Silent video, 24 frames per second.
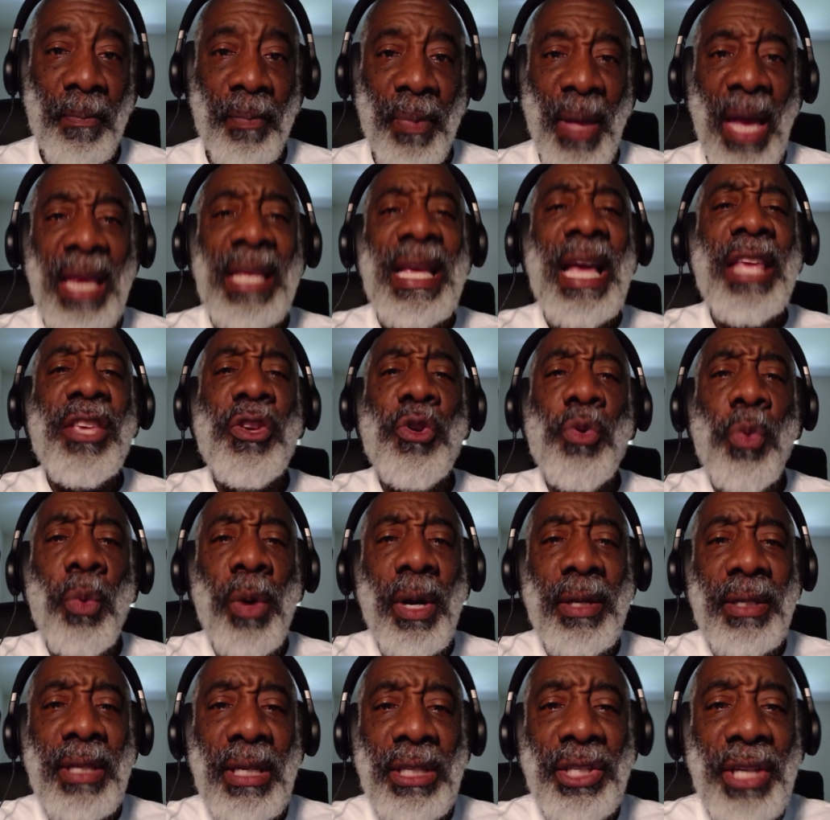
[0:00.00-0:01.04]
And yet you want
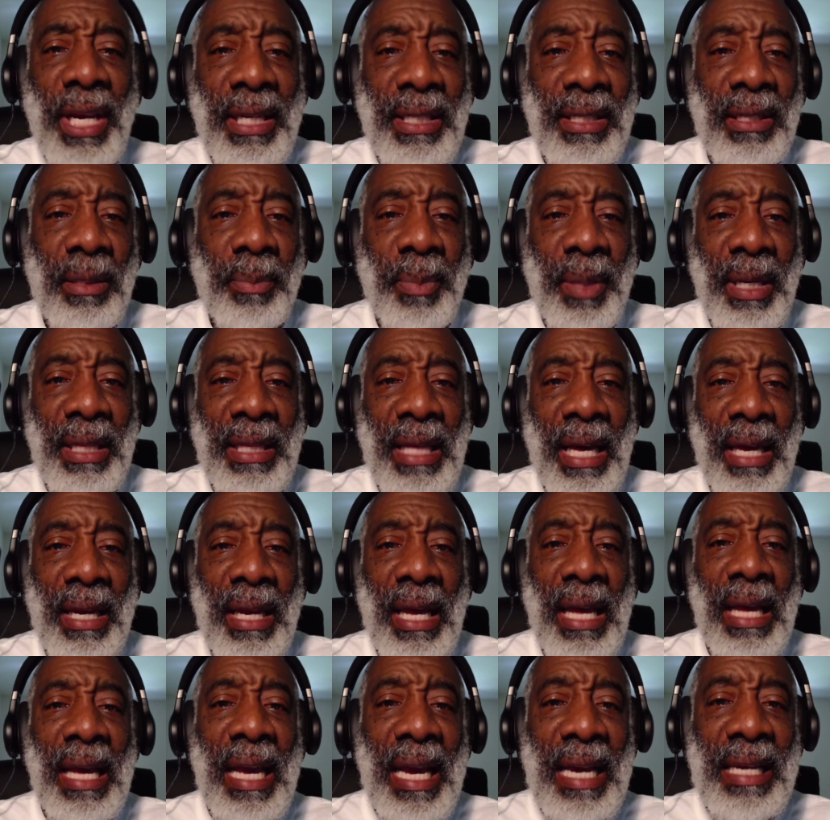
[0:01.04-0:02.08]
to suggest to me that
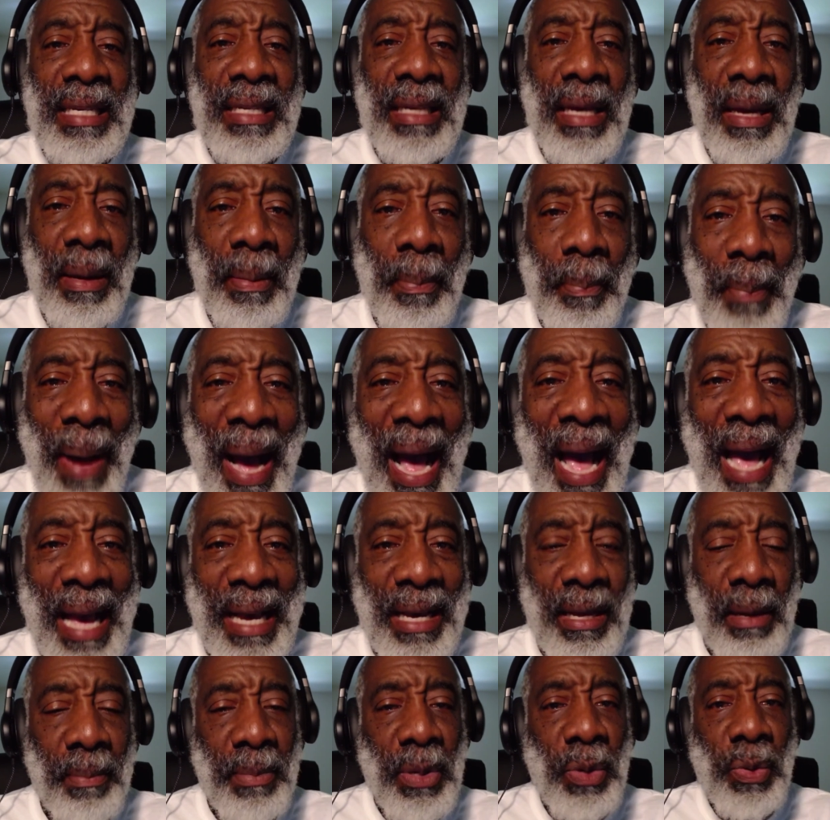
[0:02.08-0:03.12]
it's my
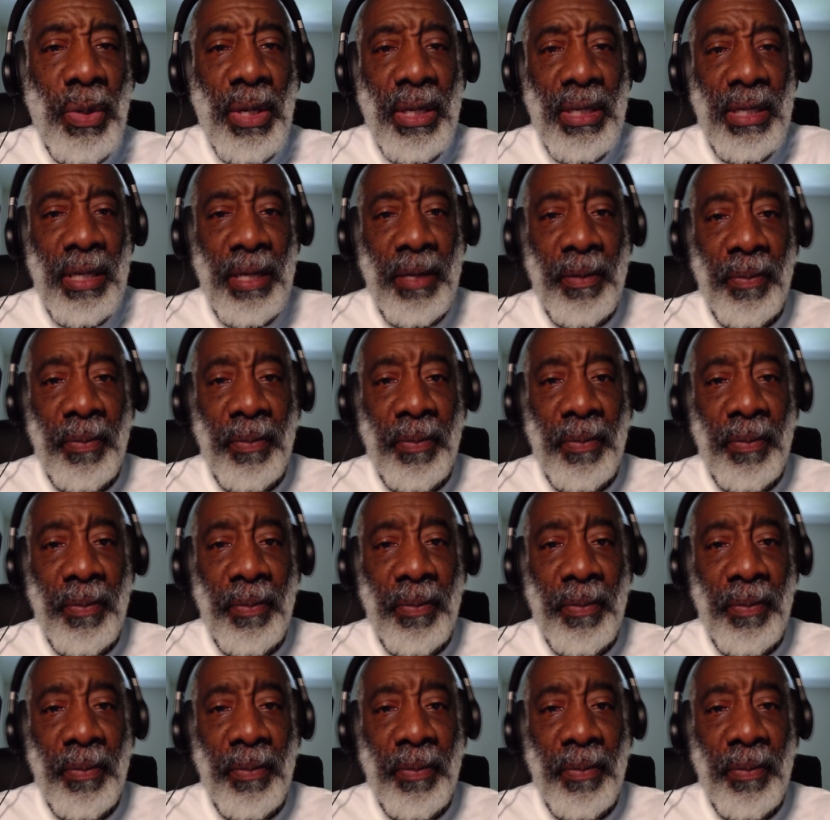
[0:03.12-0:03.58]
community.